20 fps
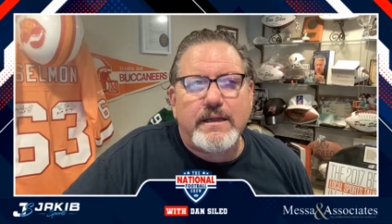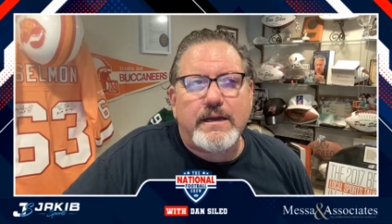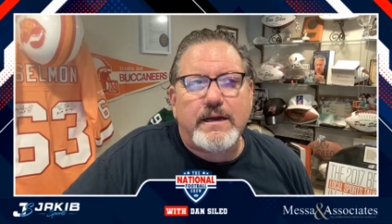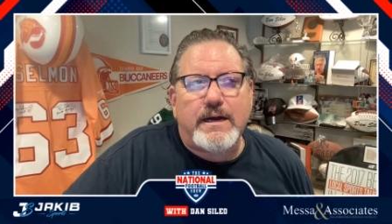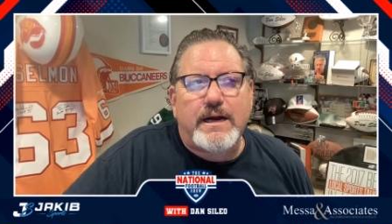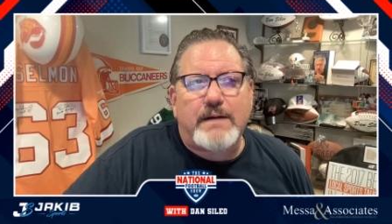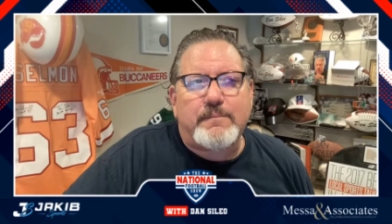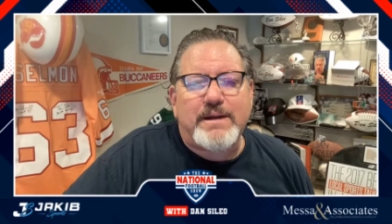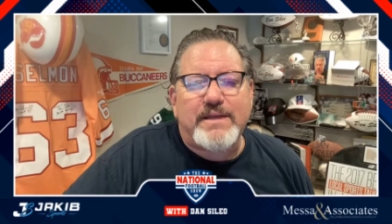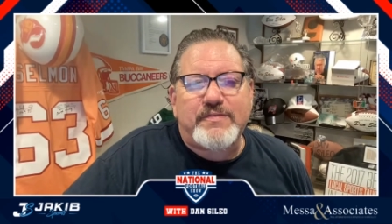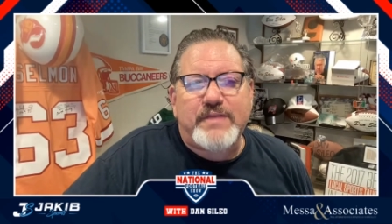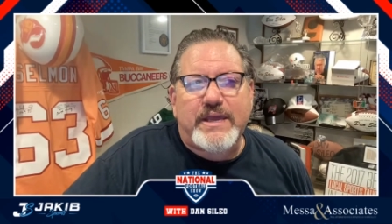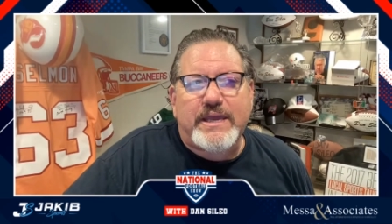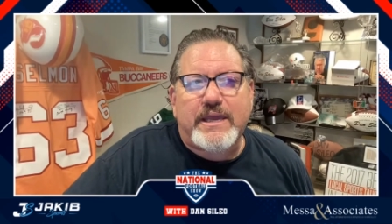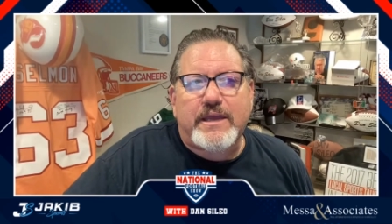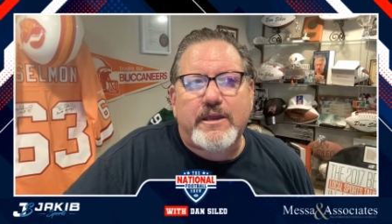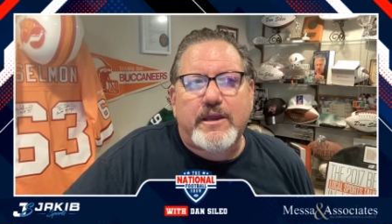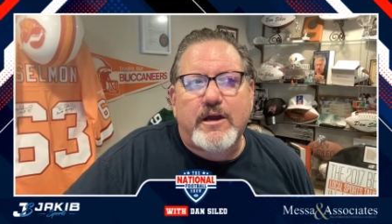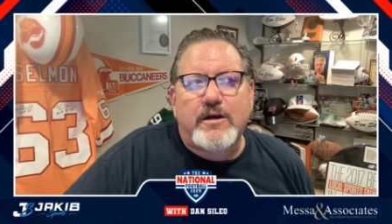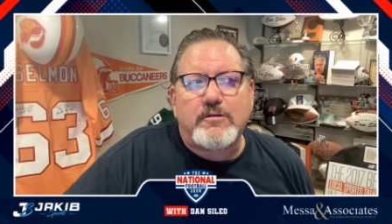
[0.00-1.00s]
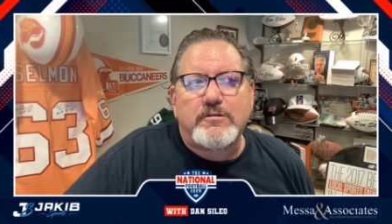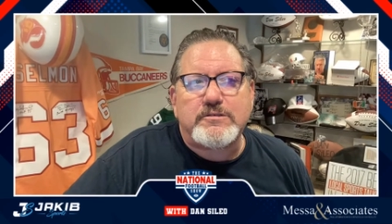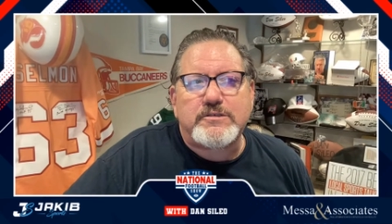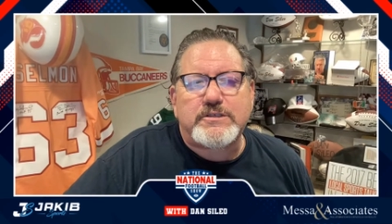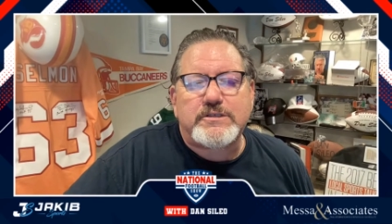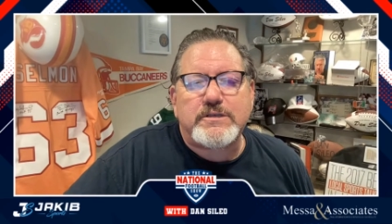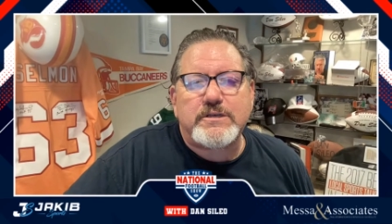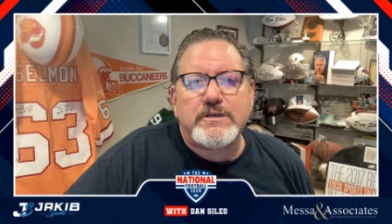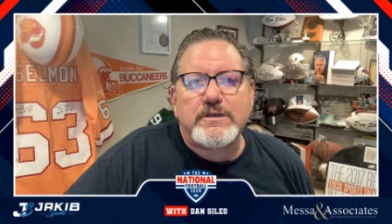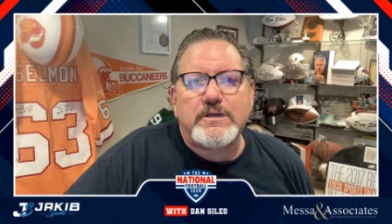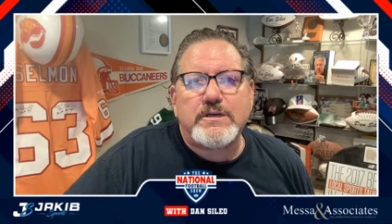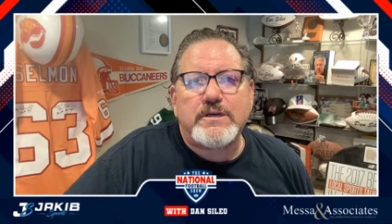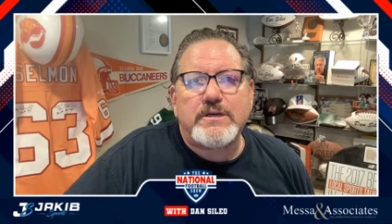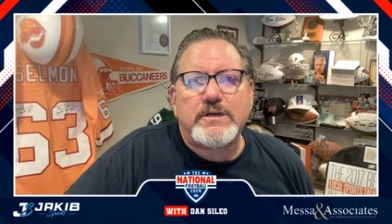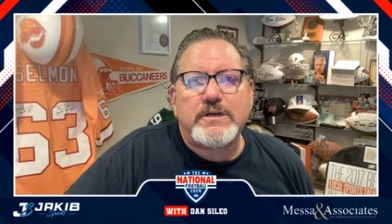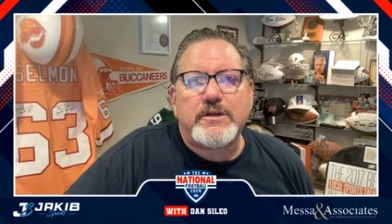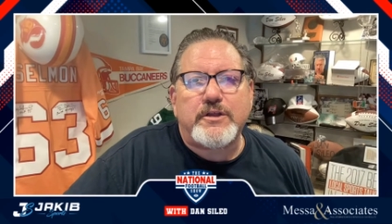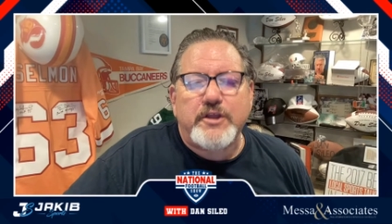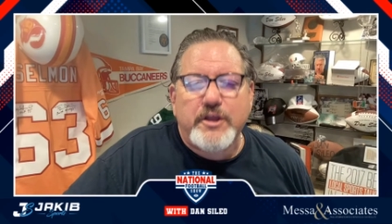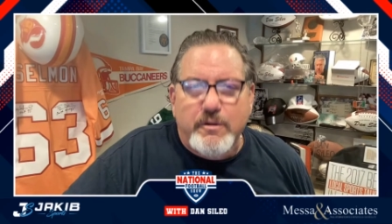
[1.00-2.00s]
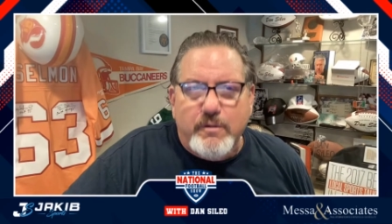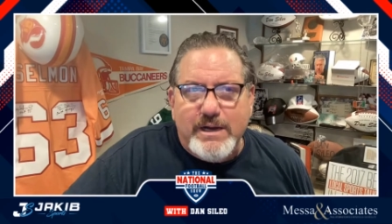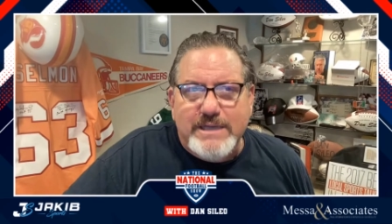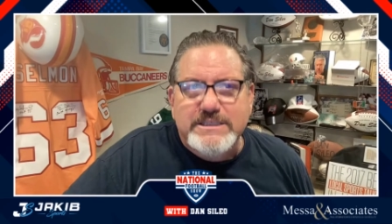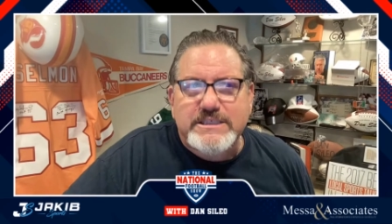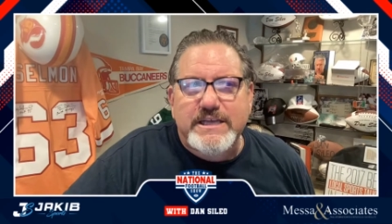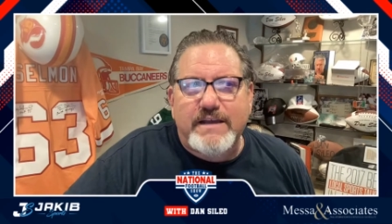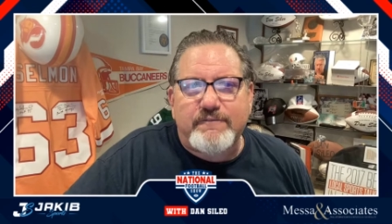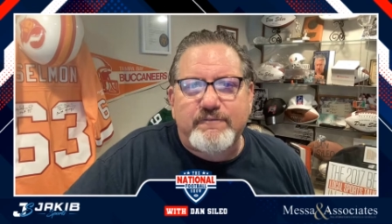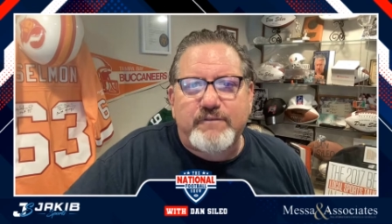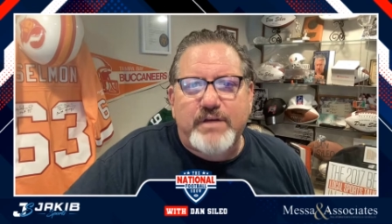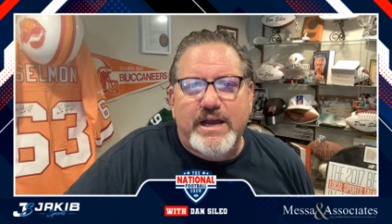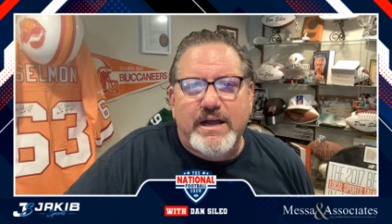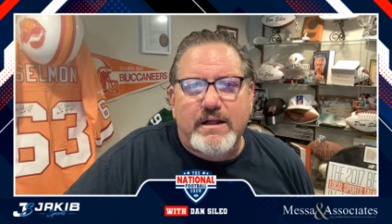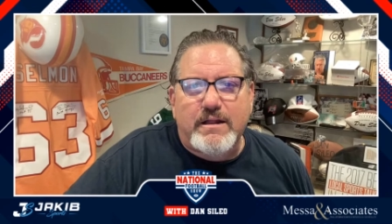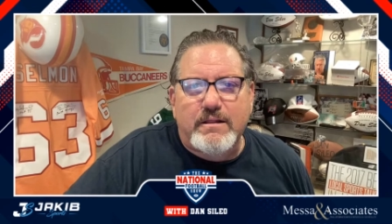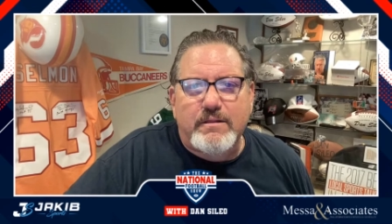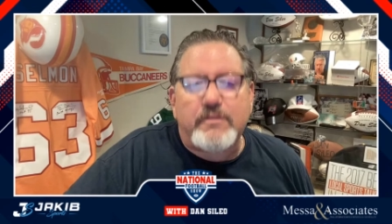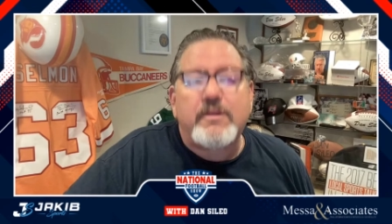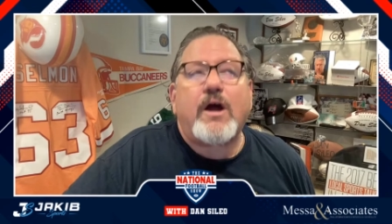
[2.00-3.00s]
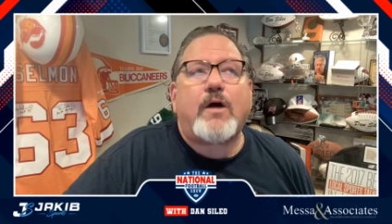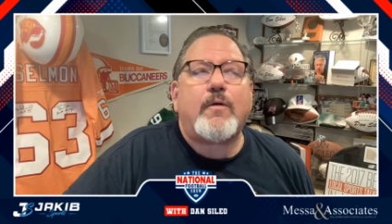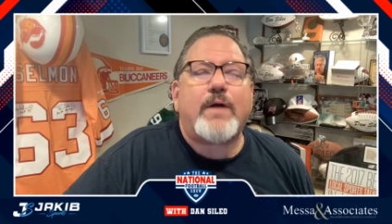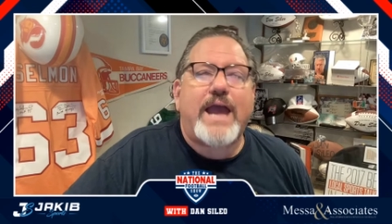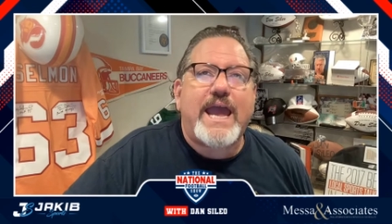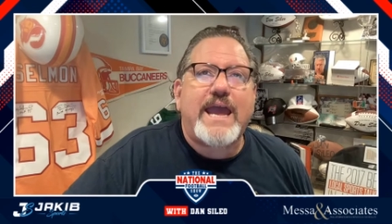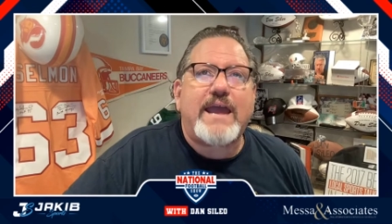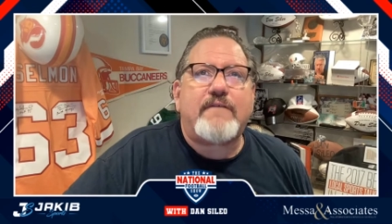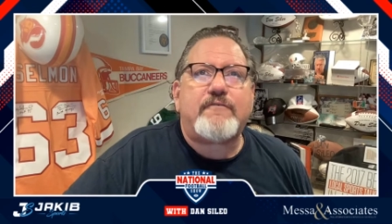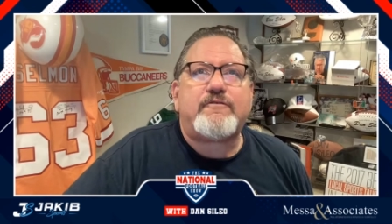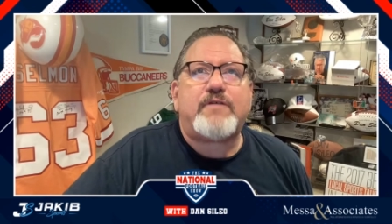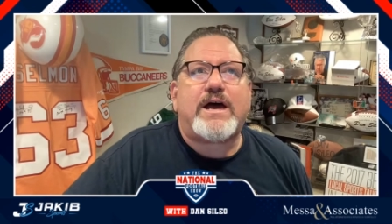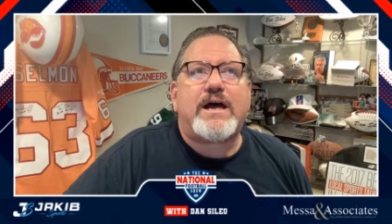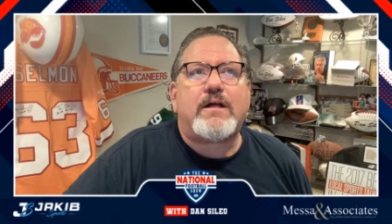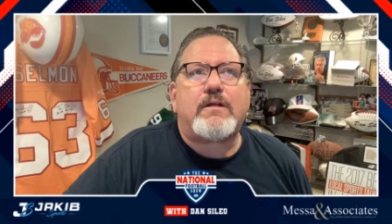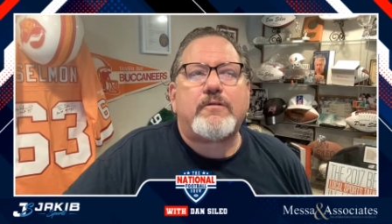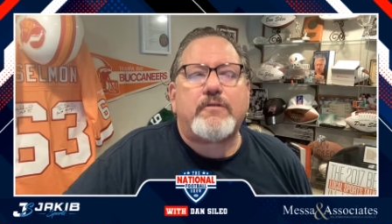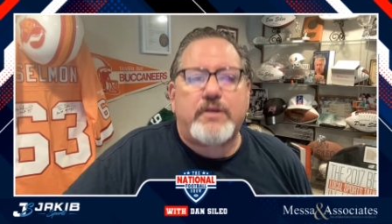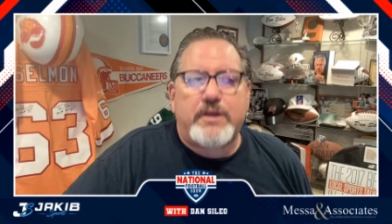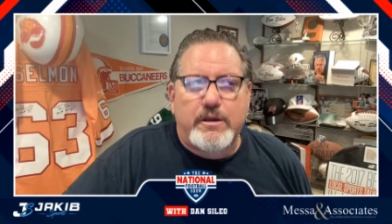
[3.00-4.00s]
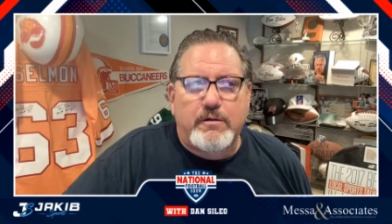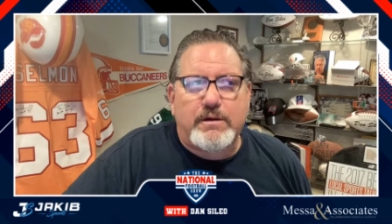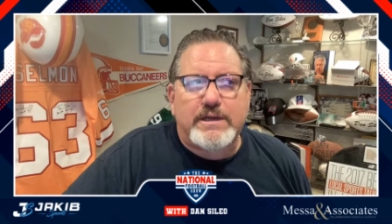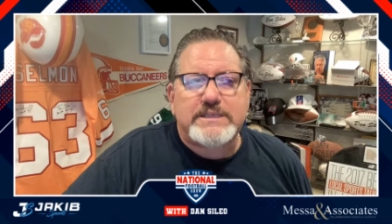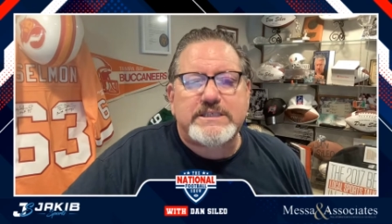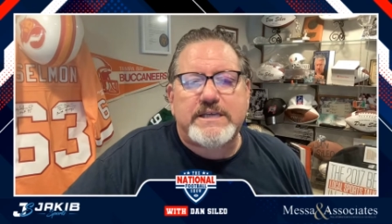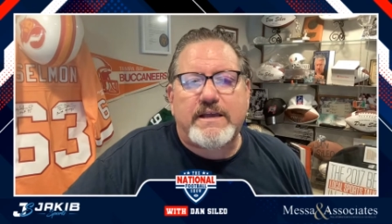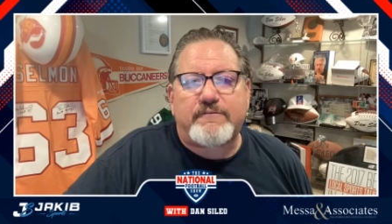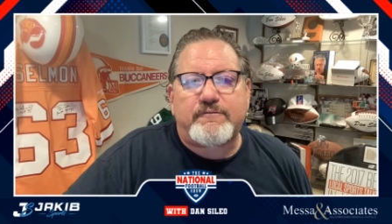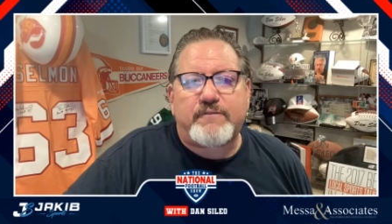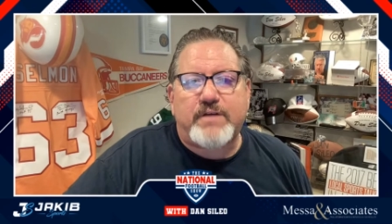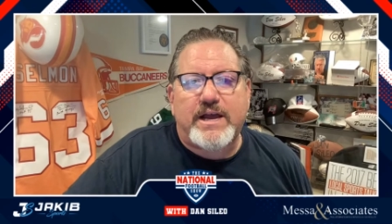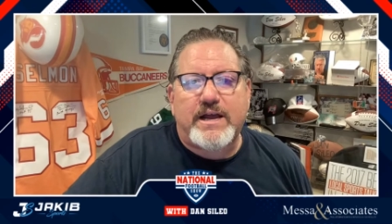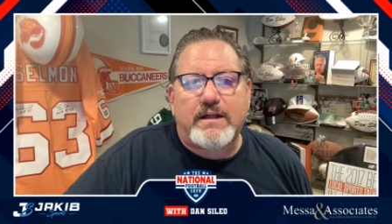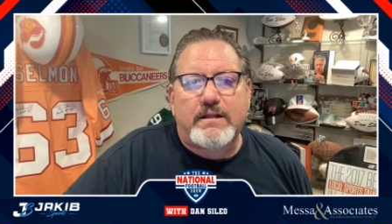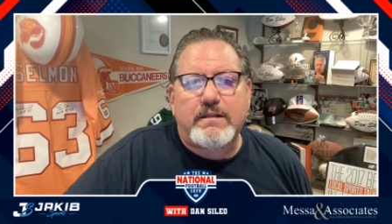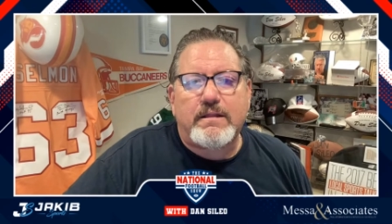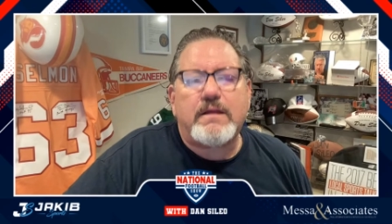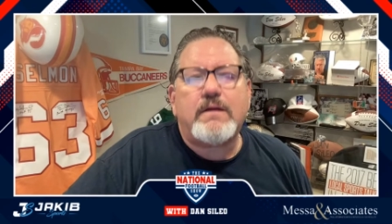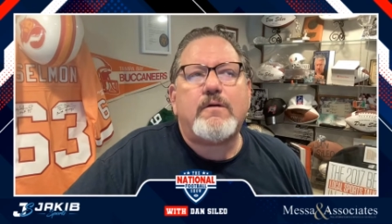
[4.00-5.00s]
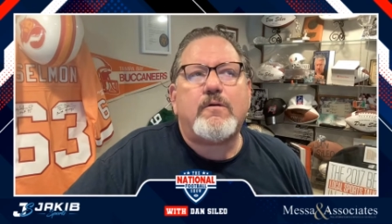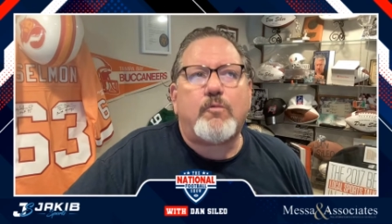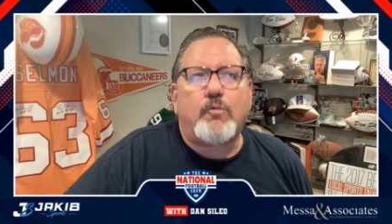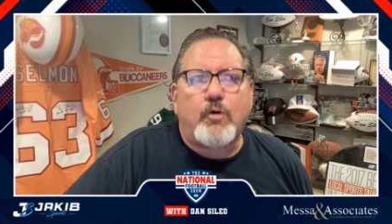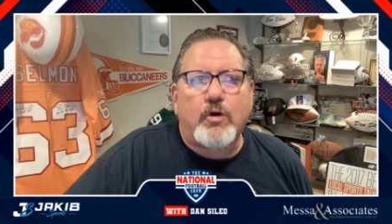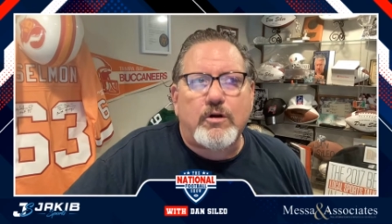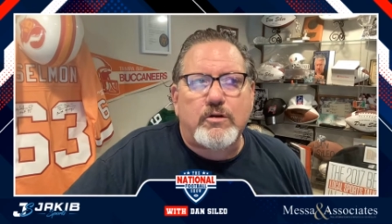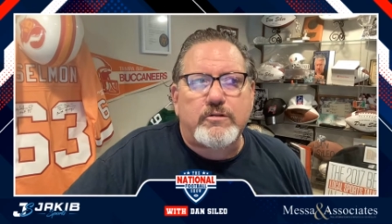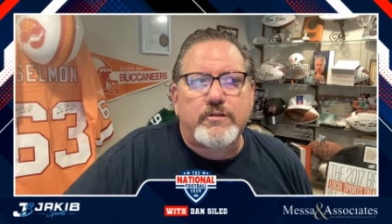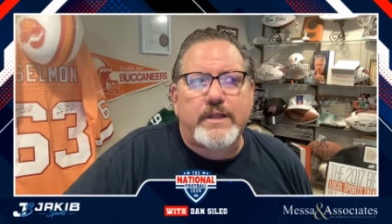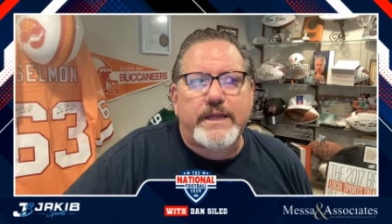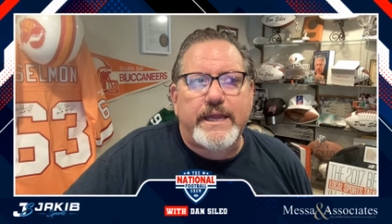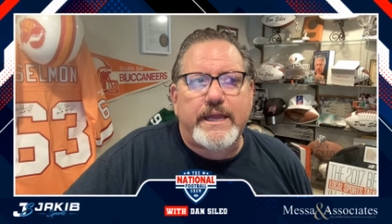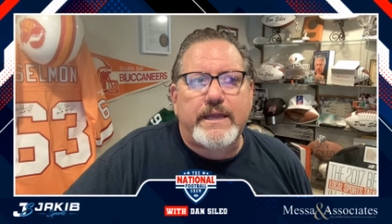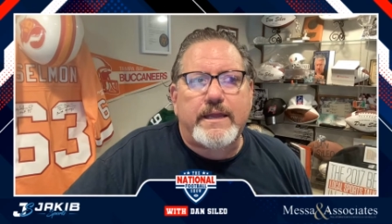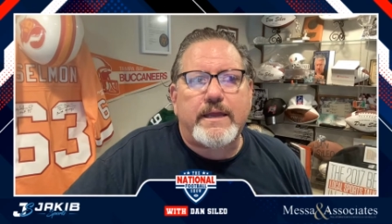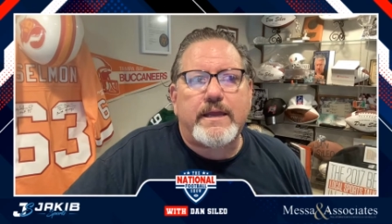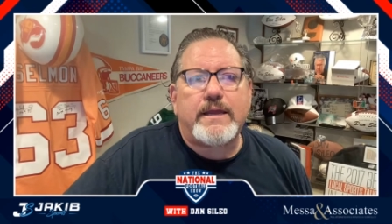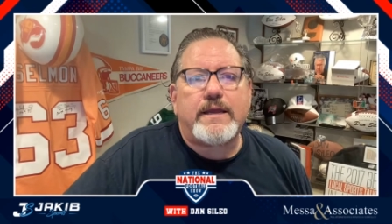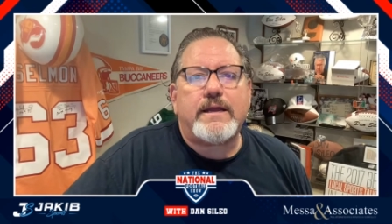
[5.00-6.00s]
Um, I think it goes USFL, no, AFL, USFL, World League,